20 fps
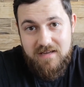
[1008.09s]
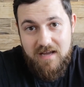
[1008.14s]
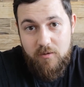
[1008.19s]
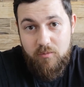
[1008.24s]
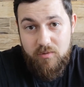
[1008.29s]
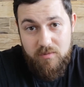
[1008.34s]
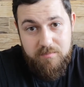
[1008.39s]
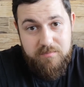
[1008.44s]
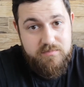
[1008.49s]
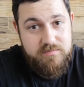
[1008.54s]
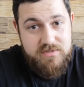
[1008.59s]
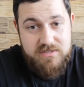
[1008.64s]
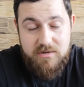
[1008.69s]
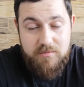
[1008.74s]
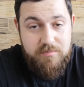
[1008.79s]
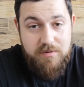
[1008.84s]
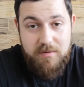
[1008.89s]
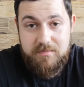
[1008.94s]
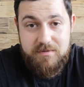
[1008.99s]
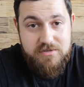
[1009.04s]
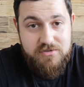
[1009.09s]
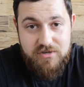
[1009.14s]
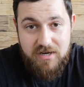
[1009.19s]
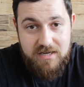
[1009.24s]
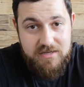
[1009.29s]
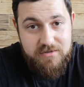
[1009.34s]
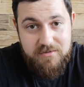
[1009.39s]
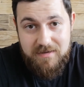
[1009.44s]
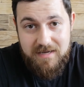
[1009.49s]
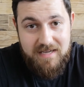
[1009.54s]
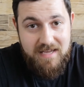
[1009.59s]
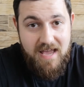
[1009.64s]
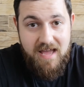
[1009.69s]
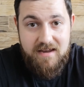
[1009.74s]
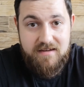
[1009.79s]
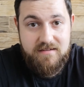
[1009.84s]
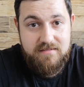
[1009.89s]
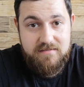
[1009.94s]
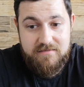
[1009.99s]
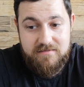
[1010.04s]
I will still probably try and do it
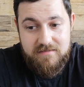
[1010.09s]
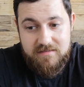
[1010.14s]
again.